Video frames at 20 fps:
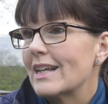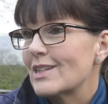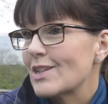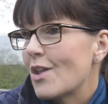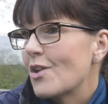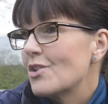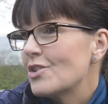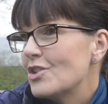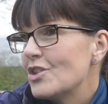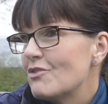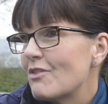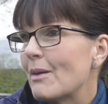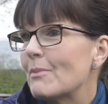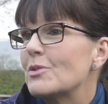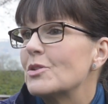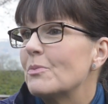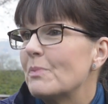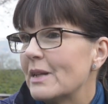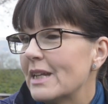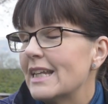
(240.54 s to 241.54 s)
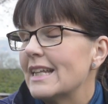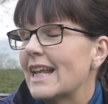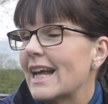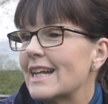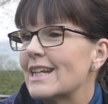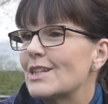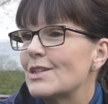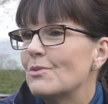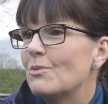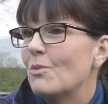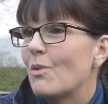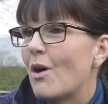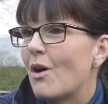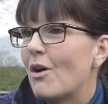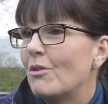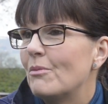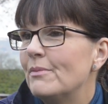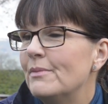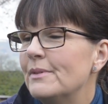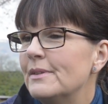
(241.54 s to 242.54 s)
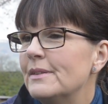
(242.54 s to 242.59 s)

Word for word: as long as you're wrapped up and you're nice and warm